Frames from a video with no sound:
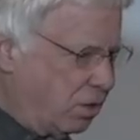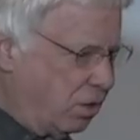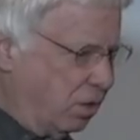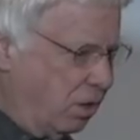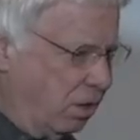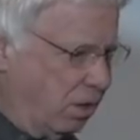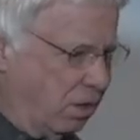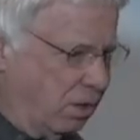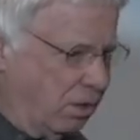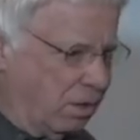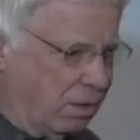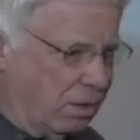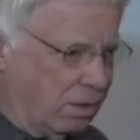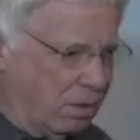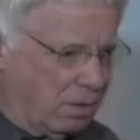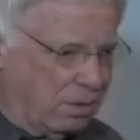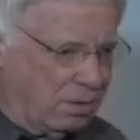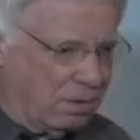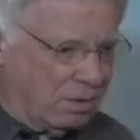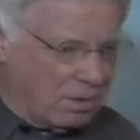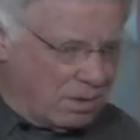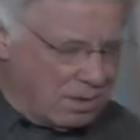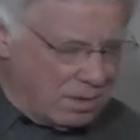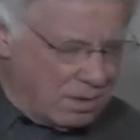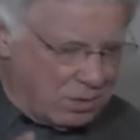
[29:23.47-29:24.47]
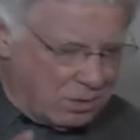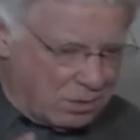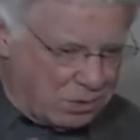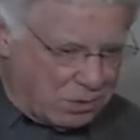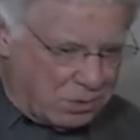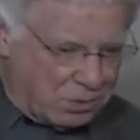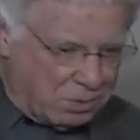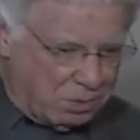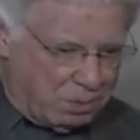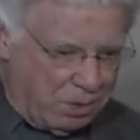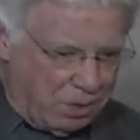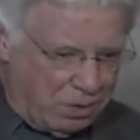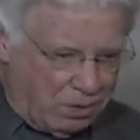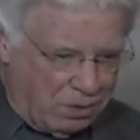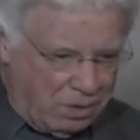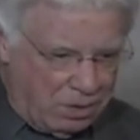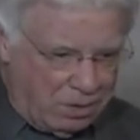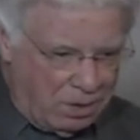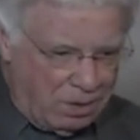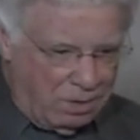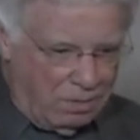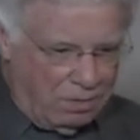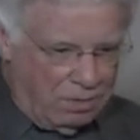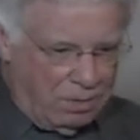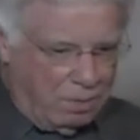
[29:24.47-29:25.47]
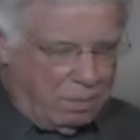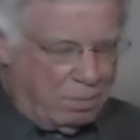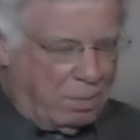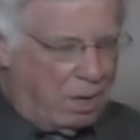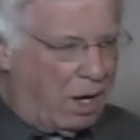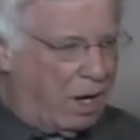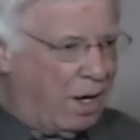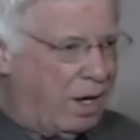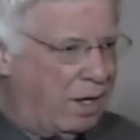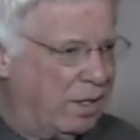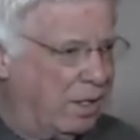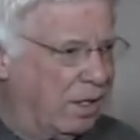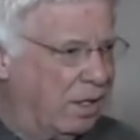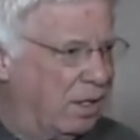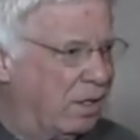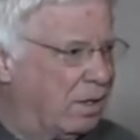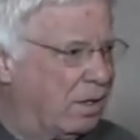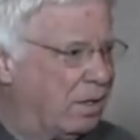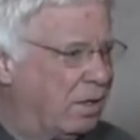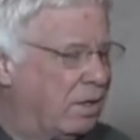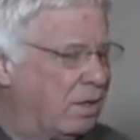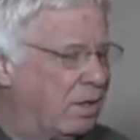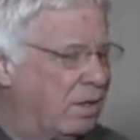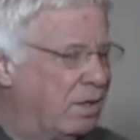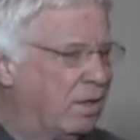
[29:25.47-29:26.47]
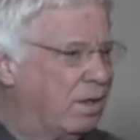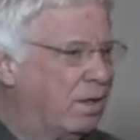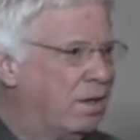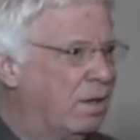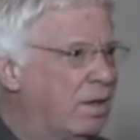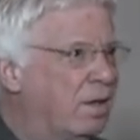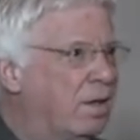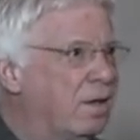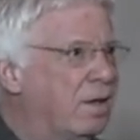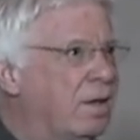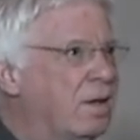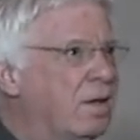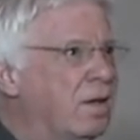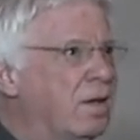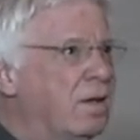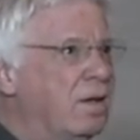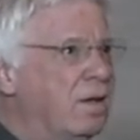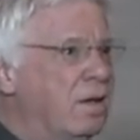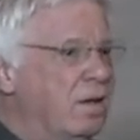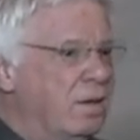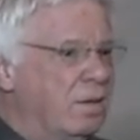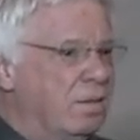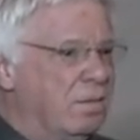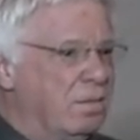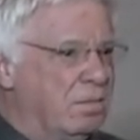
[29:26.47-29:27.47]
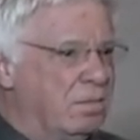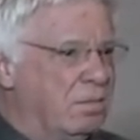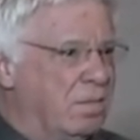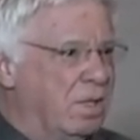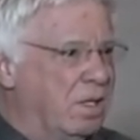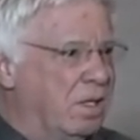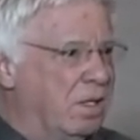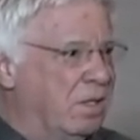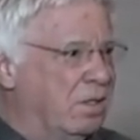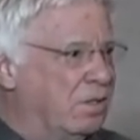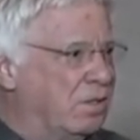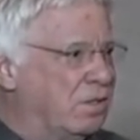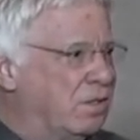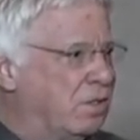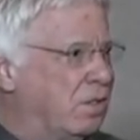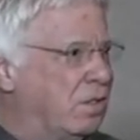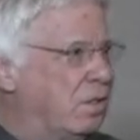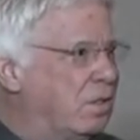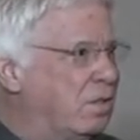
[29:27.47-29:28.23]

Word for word: the spirit of the body means